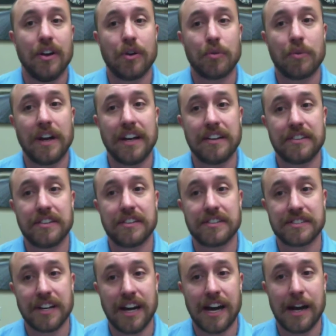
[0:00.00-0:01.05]
ranked to the
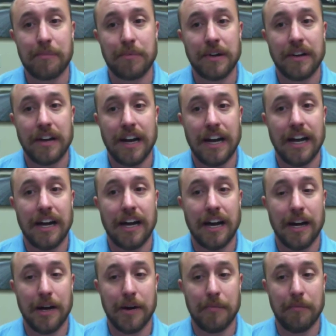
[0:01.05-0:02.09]
top
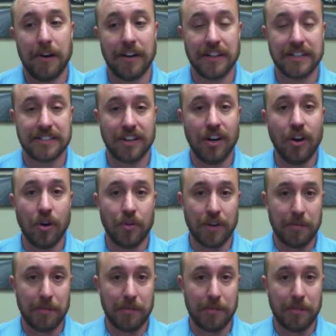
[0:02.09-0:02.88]
um, on its own.